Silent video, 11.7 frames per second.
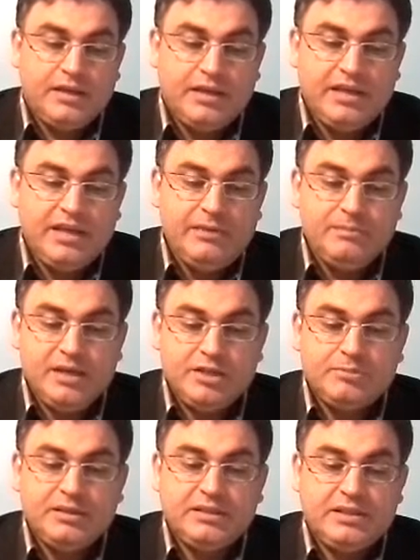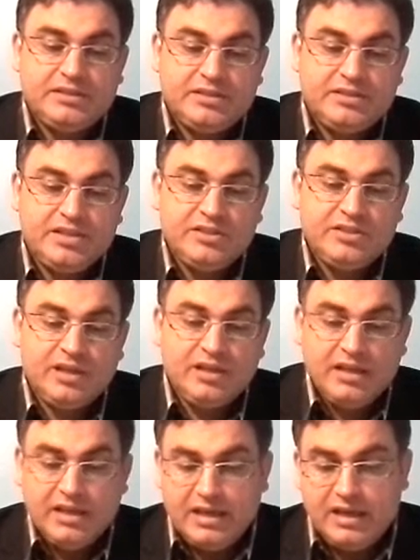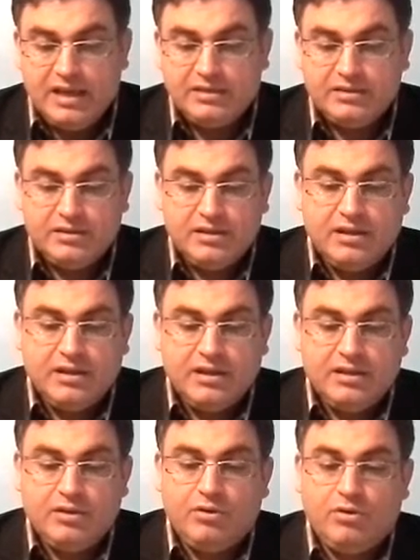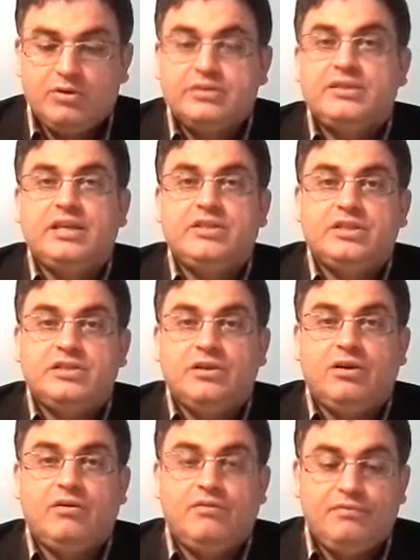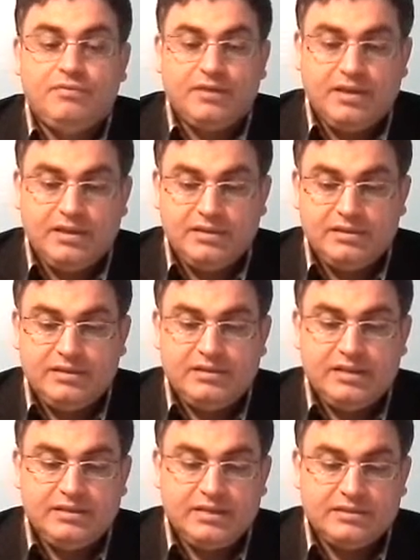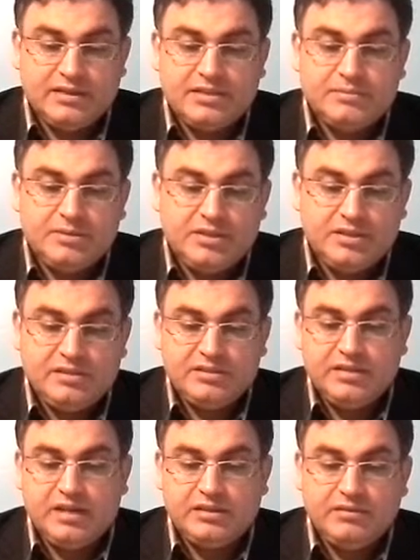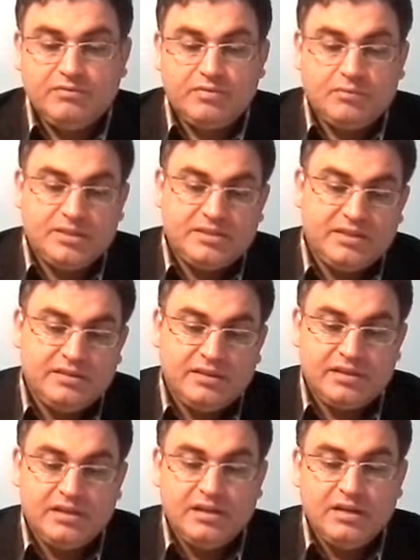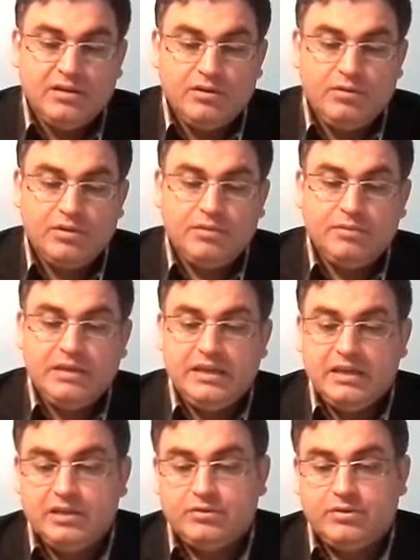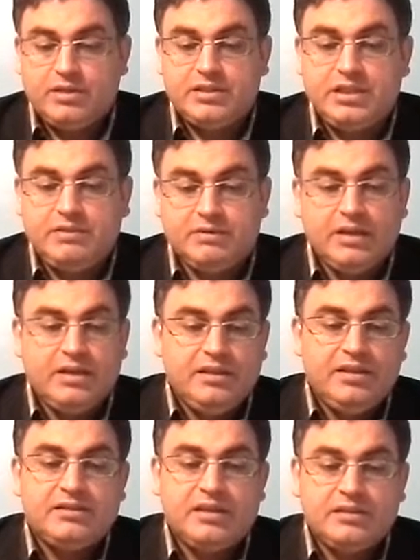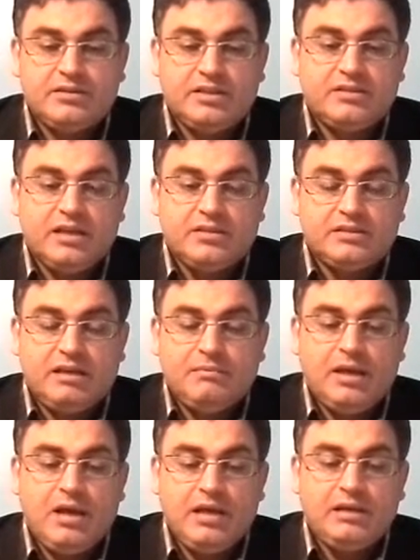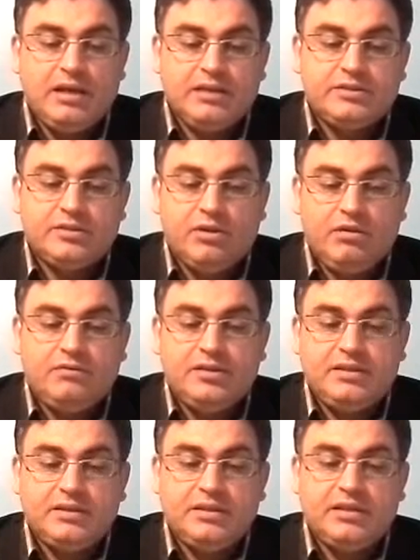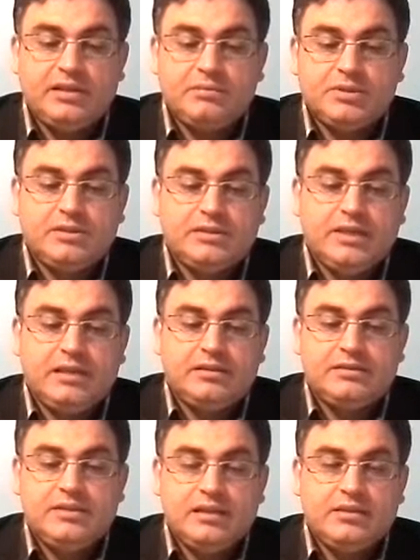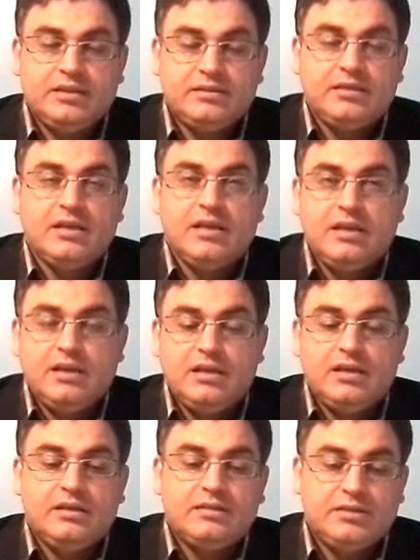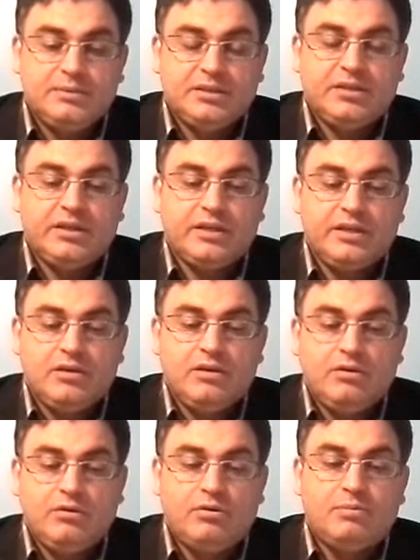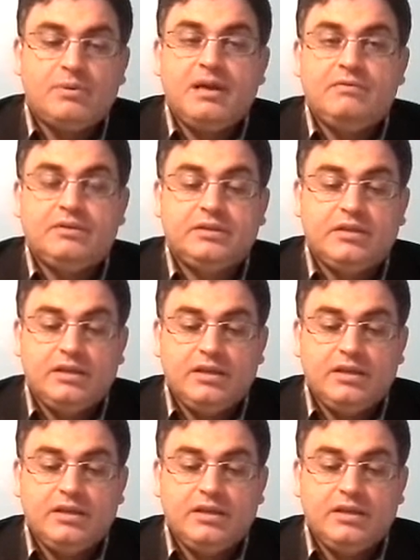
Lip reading: Key management is essential at all stages of the data transmission, starting from the sender all the way to the receiver. These are just some highlights of the data encryption standards, that is symmetric or private